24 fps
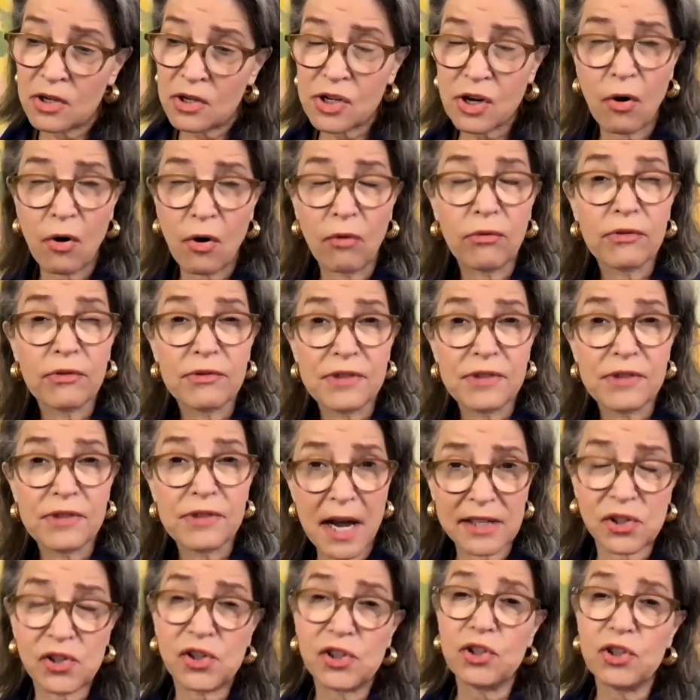So
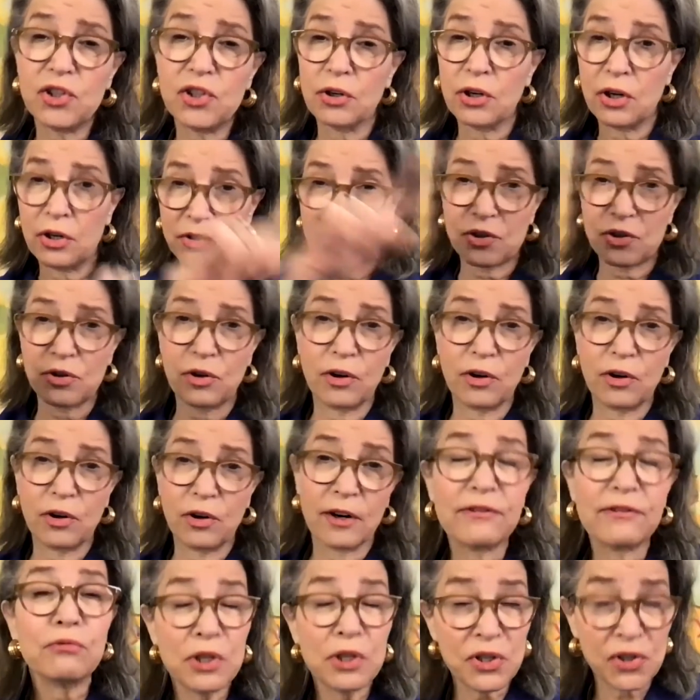that's your sort
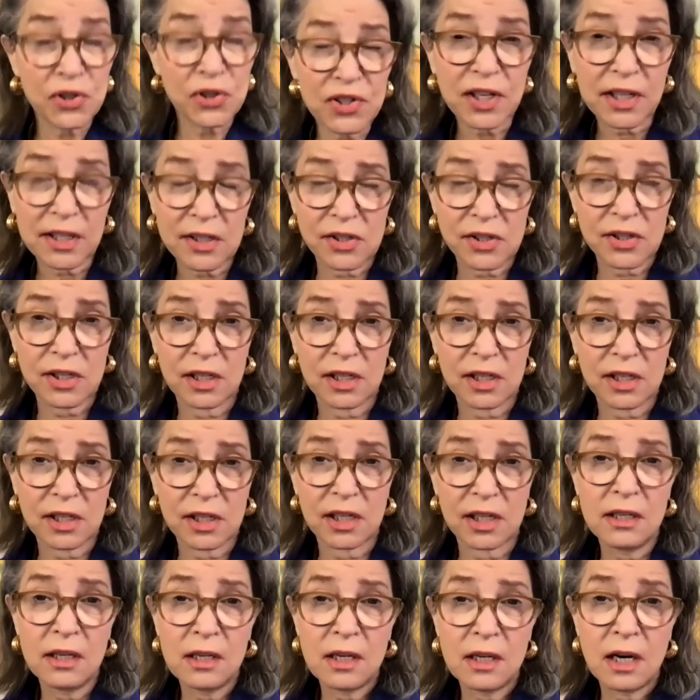of 360